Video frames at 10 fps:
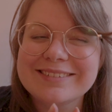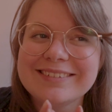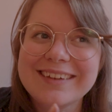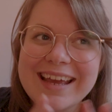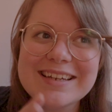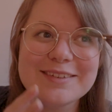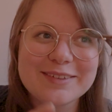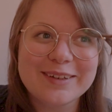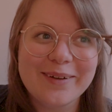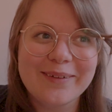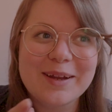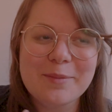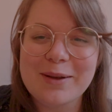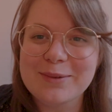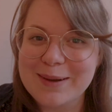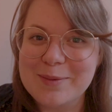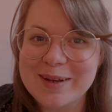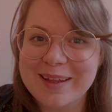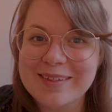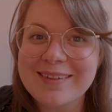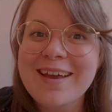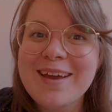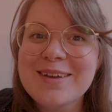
today's video in about 20 minutes.